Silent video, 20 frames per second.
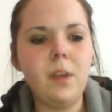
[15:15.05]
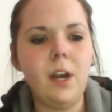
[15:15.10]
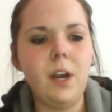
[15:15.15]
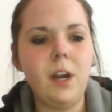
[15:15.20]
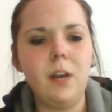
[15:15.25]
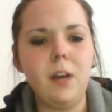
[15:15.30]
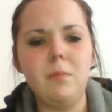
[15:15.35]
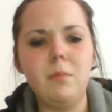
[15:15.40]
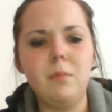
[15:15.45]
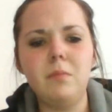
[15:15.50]

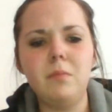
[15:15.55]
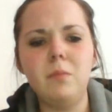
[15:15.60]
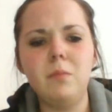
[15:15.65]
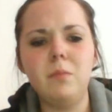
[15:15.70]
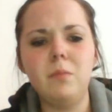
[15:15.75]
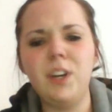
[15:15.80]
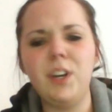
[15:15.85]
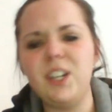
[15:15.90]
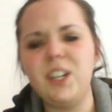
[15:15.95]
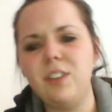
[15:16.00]
um,
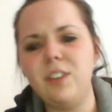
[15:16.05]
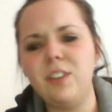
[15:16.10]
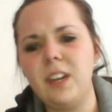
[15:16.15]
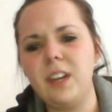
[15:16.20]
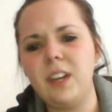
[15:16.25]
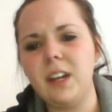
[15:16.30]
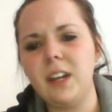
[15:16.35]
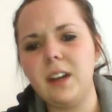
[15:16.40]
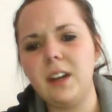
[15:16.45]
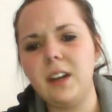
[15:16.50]
what did you
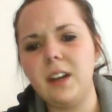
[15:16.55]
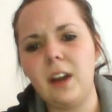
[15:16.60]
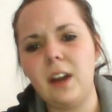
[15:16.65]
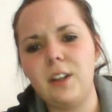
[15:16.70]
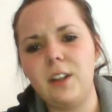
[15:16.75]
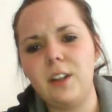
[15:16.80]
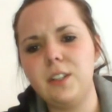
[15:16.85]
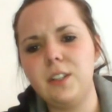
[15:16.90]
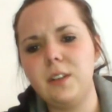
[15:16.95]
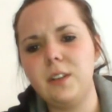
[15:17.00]
think how
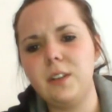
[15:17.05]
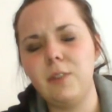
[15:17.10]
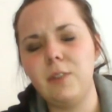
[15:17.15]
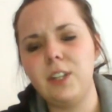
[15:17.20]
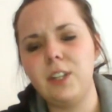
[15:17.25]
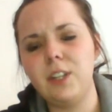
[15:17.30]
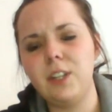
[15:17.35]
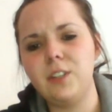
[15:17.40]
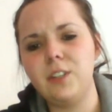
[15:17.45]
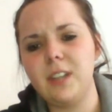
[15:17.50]
did
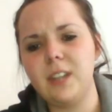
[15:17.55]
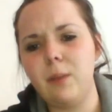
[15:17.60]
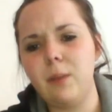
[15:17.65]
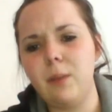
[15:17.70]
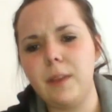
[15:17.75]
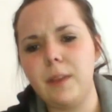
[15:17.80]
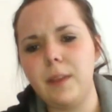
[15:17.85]
what did you say about